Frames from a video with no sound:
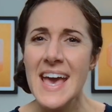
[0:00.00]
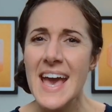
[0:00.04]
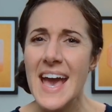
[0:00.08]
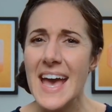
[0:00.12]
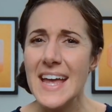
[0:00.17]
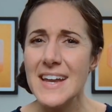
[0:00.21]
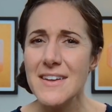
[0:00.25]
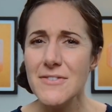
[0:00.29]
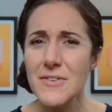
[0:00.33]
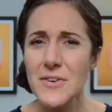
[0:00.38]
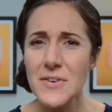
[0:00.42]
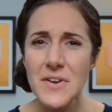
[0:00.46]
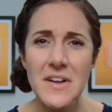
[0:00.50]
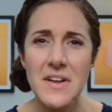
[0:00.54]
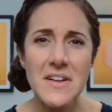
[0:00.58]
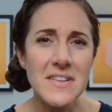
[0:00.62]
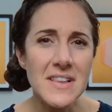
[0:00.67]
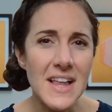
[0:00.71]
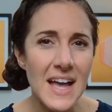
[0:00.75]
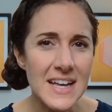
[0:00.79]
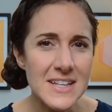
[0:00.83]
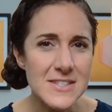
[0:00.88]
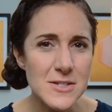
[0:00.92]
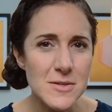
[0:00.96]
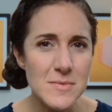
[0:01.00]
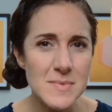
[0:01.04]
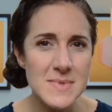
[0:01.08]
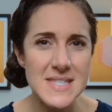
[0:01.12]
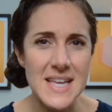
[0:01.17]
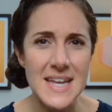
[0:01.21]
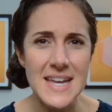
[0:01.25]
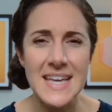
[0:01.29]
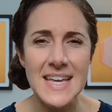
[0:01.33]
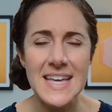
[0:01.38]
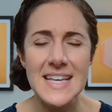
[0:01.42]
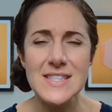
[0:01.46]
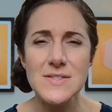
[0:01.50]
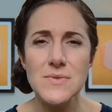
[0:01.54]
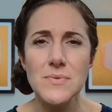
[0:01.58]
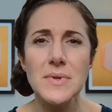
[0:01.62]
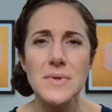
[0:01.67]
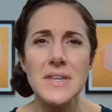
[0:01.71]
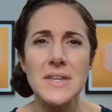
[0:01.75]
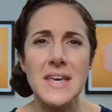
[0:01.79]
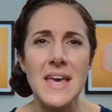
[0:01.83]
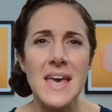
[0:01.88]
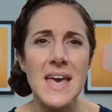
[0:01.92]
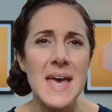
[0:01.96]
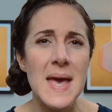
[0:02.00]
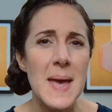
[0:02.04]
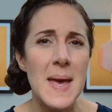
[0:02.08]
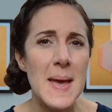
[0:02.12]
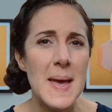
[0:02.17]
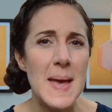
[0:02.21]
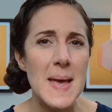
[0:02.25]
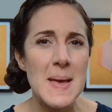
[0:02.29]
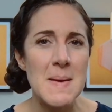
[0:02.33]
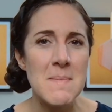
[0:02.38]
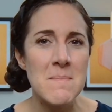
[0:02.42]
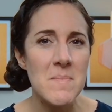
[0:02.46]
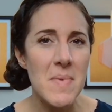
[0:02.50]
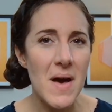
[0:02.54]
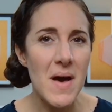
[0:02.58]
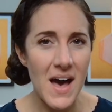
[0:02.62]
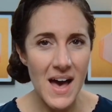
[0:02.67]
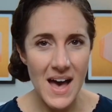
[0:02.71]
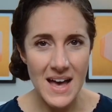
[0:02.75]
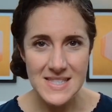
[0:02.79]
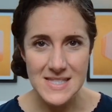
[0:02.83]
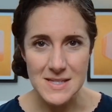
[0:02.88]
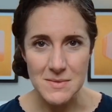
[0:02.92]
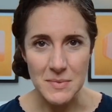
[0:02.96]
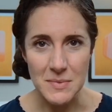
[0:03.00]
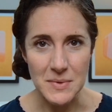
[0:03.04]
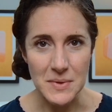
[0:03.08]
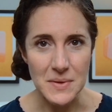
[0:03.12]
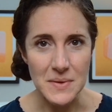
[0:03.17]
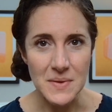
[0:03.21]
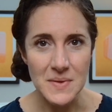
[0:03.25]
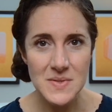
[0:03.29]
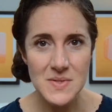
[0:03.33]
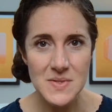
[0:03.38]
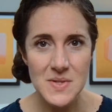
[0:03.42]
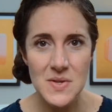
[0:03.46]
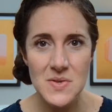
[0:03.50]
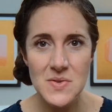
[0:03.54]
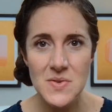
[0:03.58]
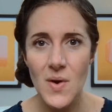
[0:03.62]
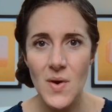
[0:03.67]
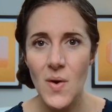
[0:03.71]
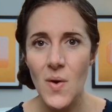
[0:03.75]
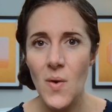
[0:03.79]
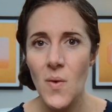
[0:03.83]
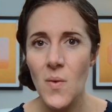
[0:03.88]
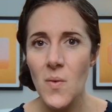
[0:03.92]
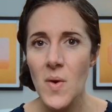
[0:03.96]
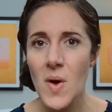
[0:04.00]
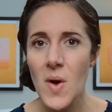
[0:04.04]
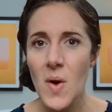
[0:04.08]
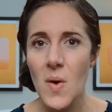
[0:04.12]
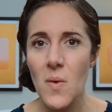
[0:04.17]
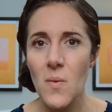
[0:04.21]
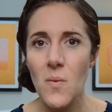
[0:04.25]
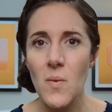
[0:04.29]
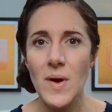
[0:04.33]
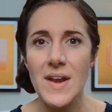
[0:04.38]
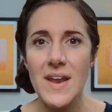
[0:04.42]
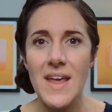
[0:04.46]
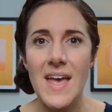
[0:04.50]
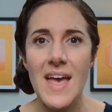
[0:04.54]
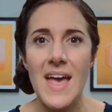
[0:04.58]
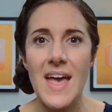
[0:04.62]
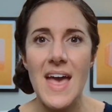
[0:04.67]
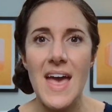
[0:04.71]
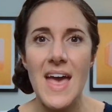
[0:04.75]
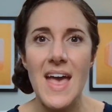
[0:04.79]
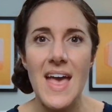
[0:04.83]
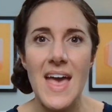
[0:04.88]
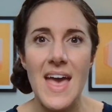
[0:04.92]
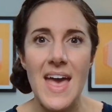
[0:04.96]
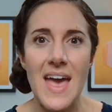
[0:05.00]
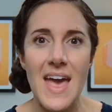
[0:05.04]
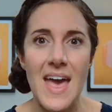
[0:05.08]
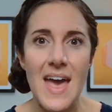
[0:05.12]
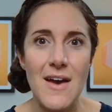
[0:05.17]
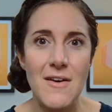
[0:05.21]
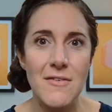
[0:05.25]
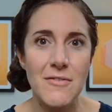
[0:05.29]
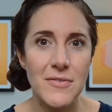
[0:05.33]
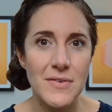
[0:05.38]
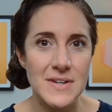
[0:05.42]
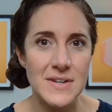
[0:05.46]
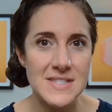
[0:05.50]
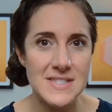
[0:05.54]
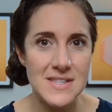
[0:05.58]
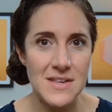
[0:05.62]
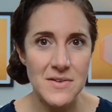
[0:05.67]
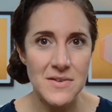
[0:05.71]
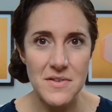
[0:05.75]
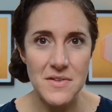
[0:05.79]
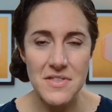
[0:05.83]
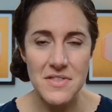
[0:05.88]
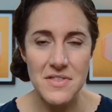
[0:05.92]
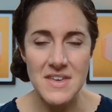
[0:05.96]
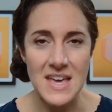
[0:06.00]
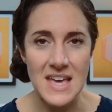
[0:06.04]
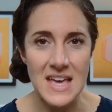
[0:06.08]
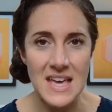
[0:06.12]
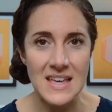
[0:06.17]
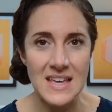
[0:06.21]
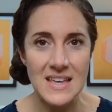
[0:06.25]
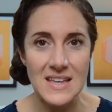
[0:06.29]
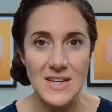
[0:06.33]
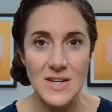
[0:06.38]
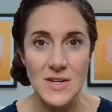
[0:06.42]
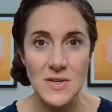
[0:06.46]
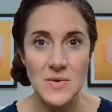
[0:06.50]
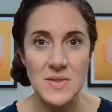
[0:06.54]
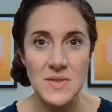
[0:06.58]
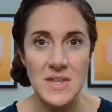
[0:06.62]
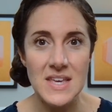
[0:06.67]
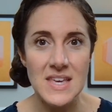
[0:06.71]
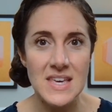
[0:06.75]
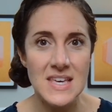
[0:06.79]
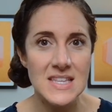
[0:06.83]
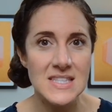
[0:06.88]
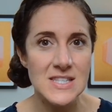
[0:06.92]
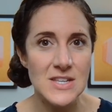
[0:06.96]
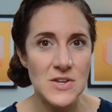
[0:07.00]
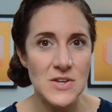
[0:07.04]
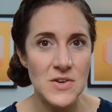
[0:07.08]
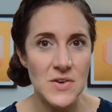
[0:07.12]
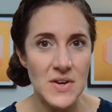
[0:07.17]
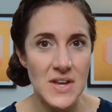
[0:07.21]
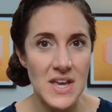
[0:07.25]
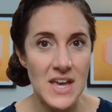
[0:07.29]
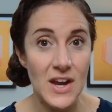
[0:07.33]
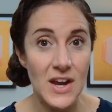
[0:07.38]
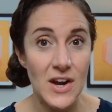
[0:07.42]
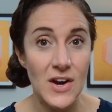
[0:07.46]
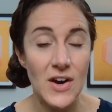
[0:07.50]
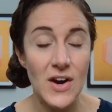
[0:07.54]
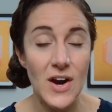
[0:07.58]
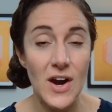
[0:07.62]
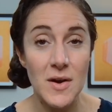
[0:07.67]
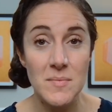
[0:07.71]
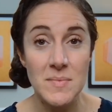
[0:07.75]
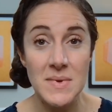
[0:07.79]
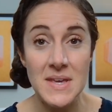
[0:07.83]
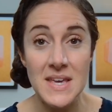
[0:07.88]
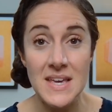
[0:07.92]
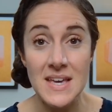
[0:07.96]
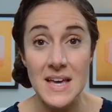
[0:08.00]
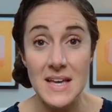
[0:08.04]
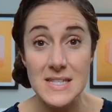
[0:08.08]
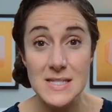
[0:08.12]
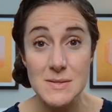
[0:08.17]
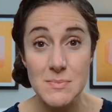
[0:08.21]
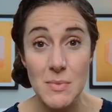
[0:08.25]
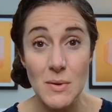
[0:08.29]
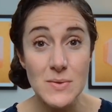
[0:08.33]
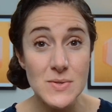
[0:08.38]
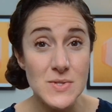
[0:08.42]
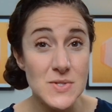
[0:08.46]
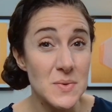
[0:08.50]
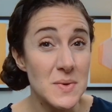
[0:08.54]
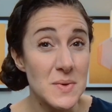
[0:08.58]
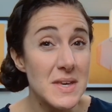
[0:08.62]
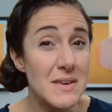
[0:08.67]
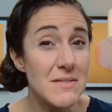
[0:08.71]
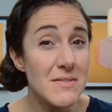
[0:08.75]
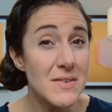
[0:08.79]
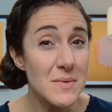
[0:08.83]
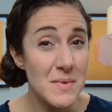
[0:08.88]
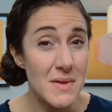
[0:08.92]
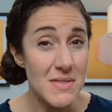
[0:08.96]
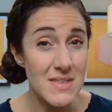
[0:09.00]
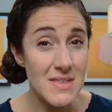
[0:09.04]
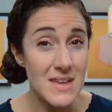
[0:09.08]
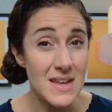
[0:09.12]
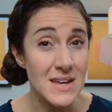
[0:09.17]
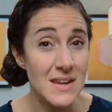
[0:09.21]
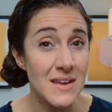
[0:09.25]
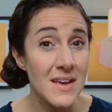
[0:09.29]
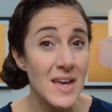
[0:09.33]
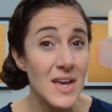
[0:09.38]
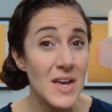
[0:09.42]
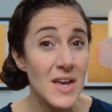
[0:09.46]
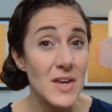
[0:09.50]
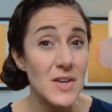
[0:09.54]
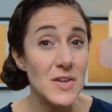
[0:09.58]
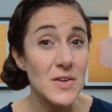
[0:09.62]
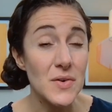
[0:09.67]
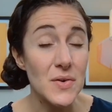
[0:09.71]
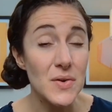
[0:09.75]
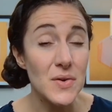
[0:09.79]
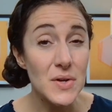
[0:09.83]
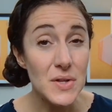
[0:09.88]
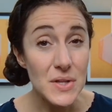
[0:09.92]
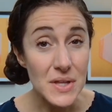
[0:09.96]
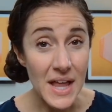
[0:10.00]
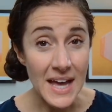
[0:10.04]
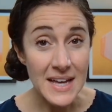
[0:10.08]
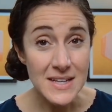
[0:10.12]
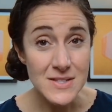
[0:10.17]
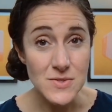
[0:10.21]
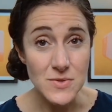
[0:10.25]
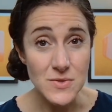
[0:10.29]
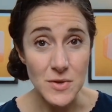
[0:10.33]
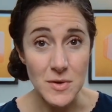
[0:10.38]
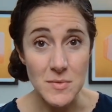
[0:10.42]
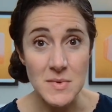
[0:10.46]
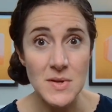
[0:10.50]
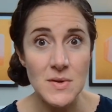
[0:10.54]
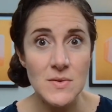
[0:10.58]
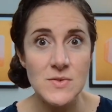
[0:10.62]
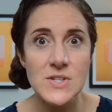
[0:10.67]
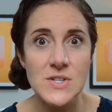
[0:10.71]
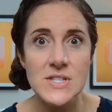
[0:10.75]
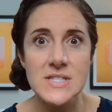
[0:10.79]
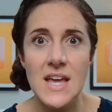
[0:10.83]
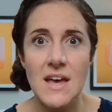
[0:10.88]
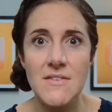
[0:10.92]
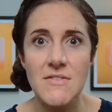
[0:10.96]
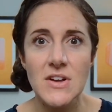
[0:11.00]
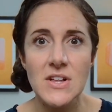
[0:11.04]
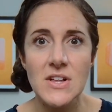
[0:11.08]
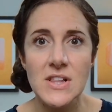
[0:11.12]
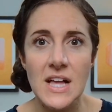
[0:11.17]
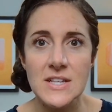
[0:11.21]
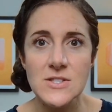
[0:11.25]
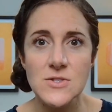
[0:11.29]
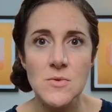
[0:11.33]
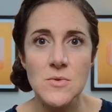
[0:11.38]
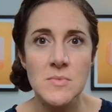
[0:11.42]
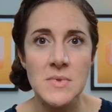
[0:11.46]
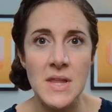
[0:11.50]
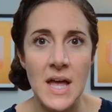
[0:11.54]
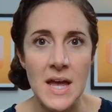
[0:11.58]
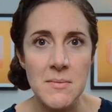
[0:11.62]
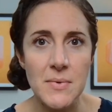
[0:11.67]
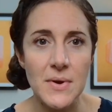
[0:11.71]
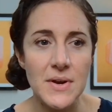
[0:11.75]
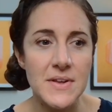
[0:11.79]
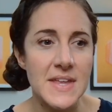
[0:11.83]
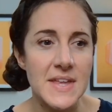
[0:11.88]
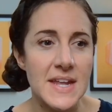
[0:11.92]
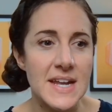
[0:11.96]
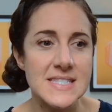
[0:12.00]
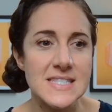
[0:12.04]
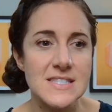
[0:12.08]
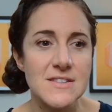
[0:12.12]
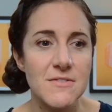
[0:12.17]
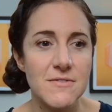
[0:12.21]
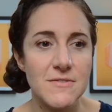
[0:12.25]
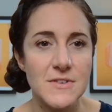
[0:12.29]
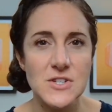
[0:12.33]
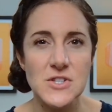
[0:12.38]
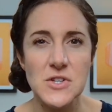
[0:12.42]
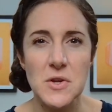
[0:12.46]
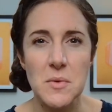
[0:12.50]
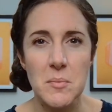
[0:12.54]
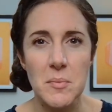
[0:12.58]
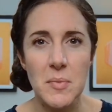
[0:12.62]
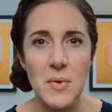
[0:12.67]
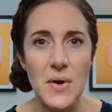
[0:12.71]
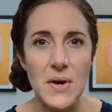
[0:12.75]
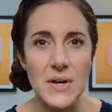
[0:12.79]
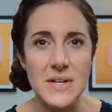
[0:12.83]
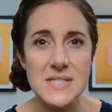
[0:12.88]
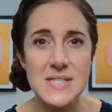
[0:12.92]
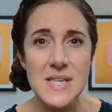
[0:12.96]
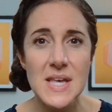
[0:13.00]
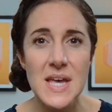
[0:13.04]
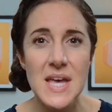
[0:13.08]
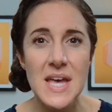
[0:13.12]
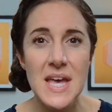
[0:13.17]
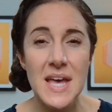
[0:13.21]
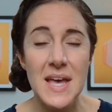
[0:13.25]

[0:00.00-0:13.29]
And if you're in a classroom setting, it's really impossible to know what every single thing, you know, the kids in your care are being exposed to, even within your classroom. You know, just to have a classroom library that has sufficient books,